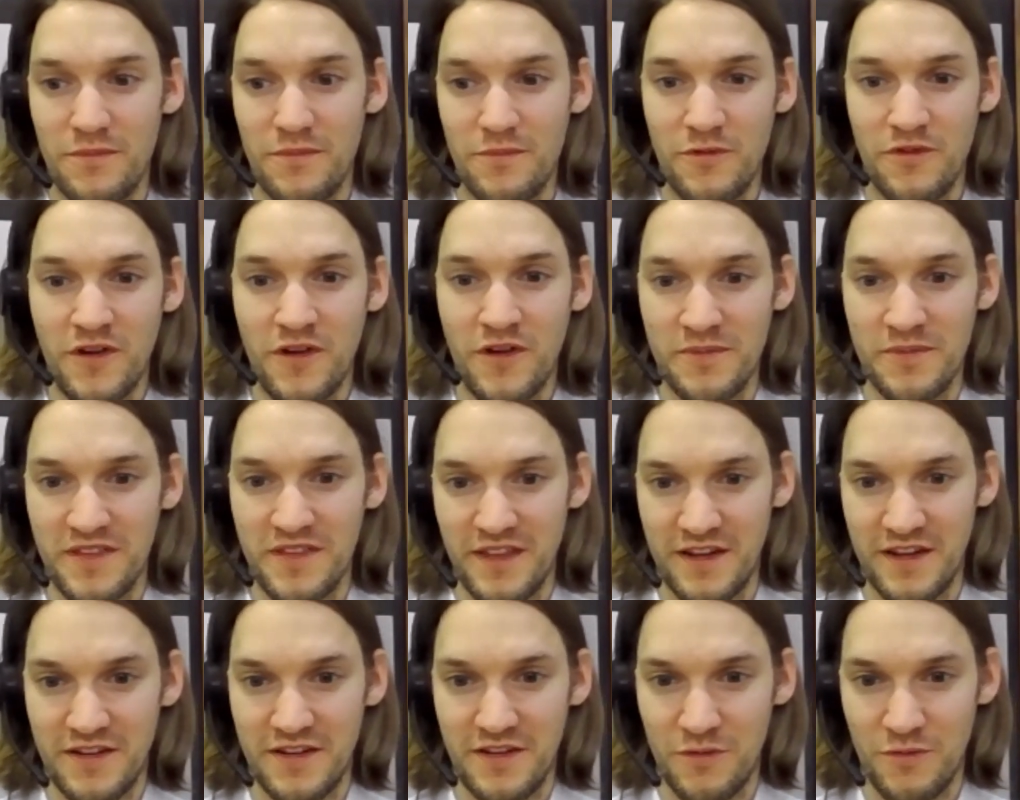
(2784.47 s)
We've come to
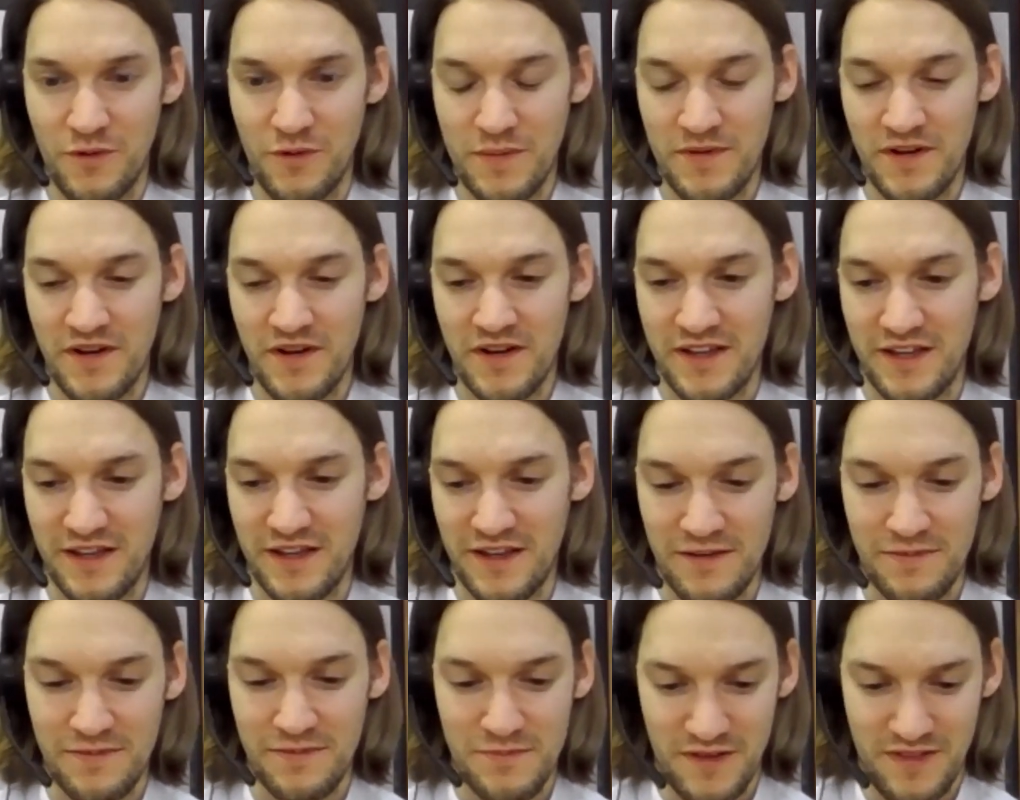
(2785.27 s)
the end of the webinar
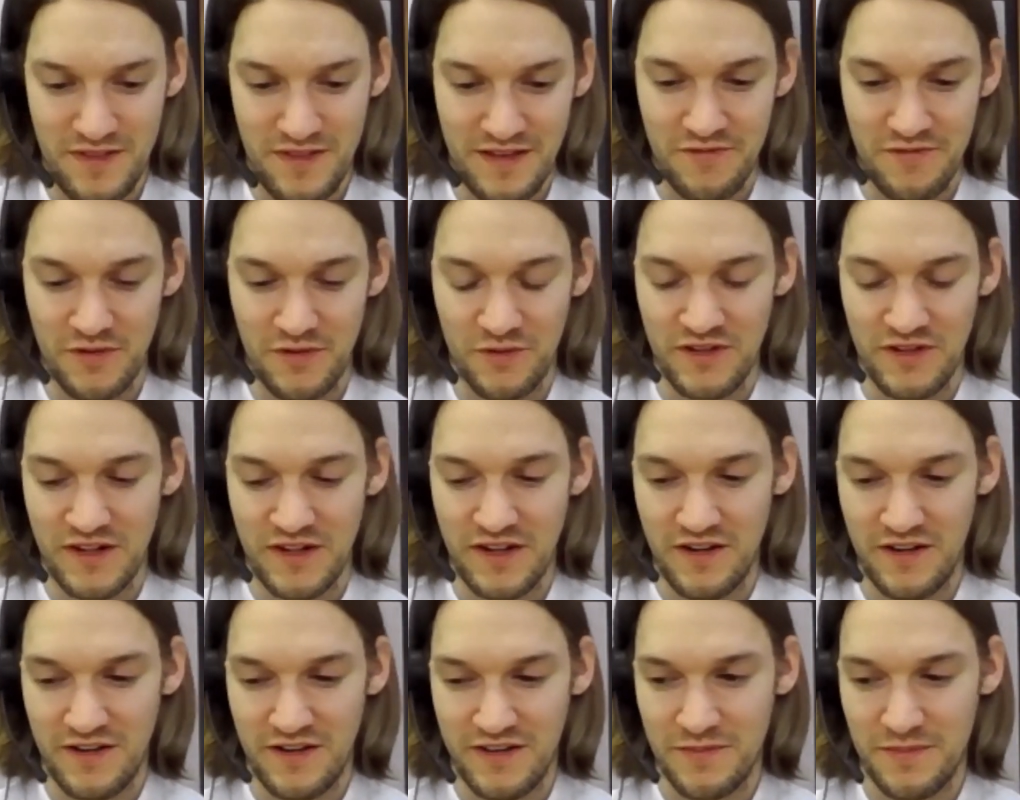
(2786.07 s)
here, and that feels like
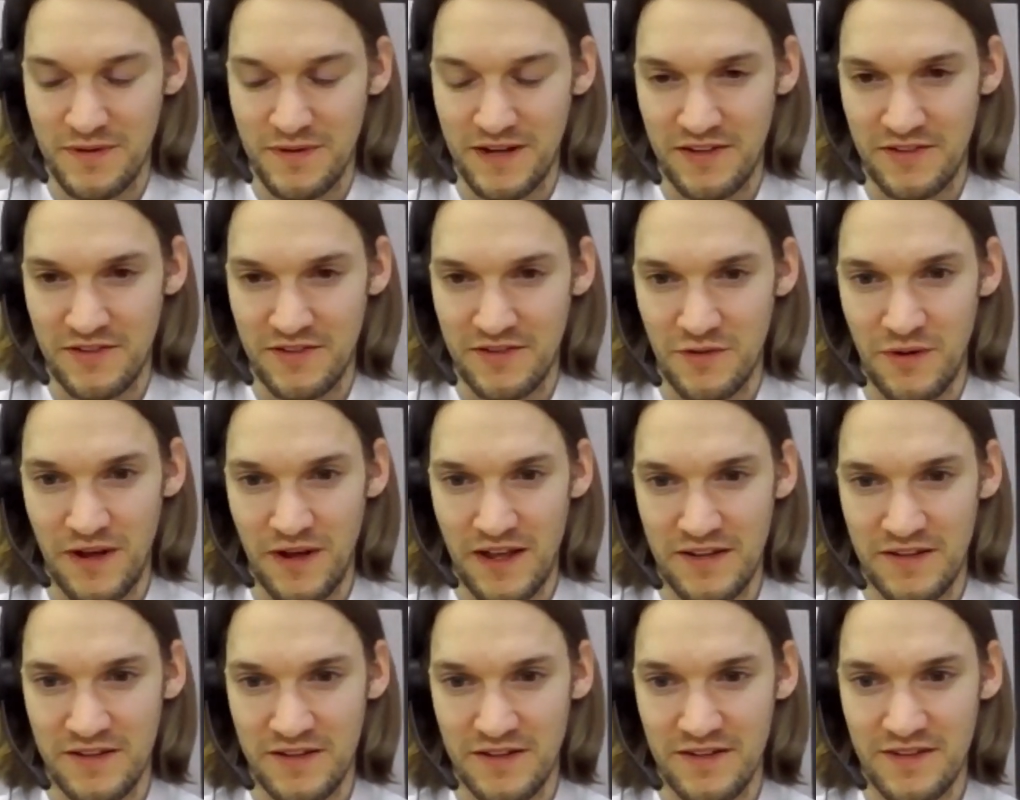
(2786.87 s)
a nice place to
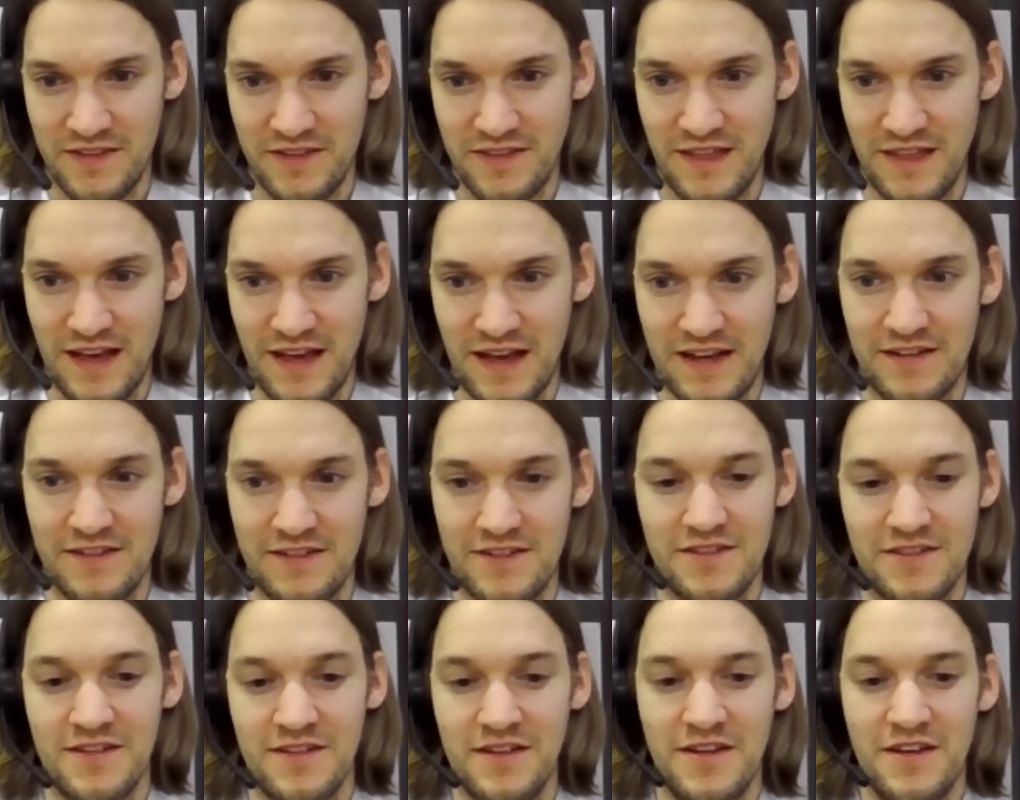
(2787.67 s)
end
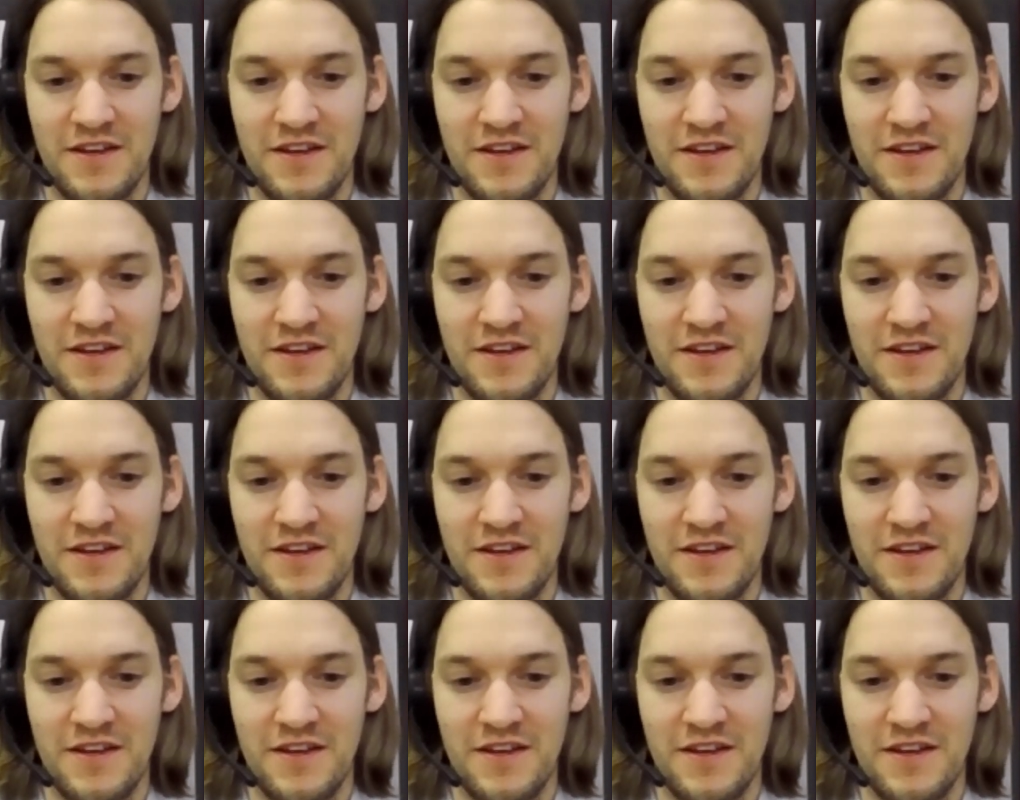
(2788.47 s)
that